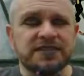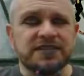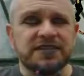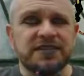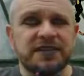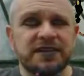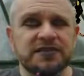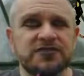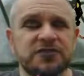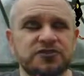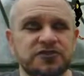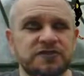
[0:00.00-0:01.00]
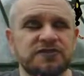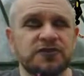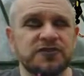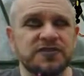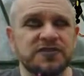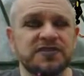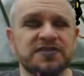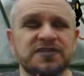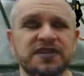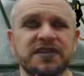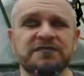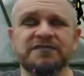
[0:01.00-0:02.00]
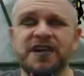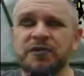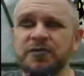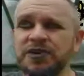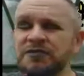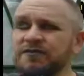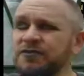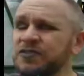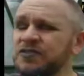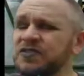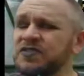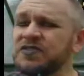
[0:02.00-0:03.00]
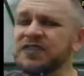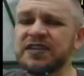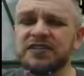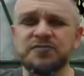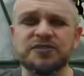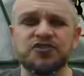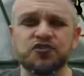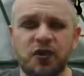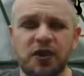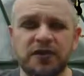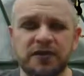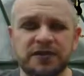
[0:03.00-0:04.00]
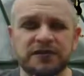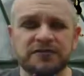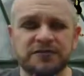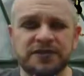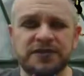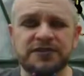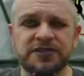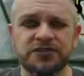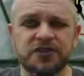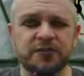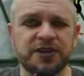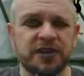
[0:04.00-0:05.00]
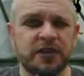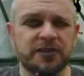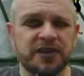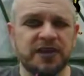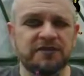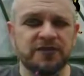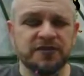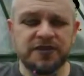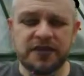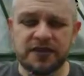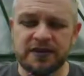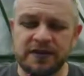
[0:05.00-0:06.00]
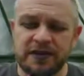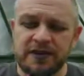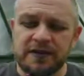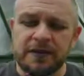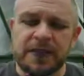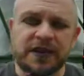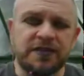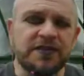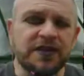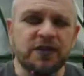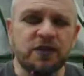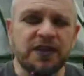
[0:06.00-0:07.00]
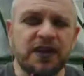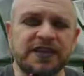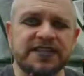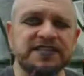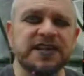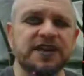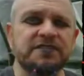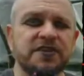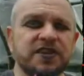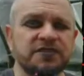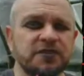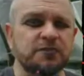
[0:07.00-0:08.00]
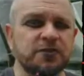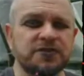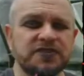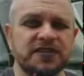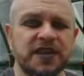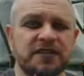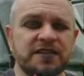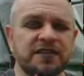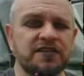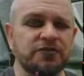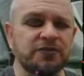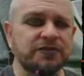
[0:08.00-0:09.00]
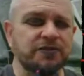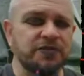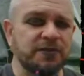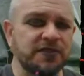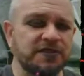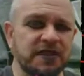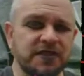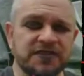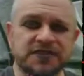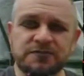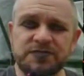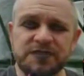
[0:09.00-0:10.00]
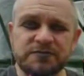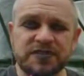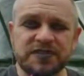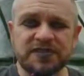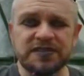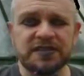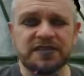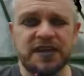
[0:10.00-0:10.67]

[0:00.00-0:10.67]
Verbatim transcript: social forces, environmental forces tend to be stronger in determining our behavior than anything going on inside of us, our personality or even our mental health symptoms, things like that.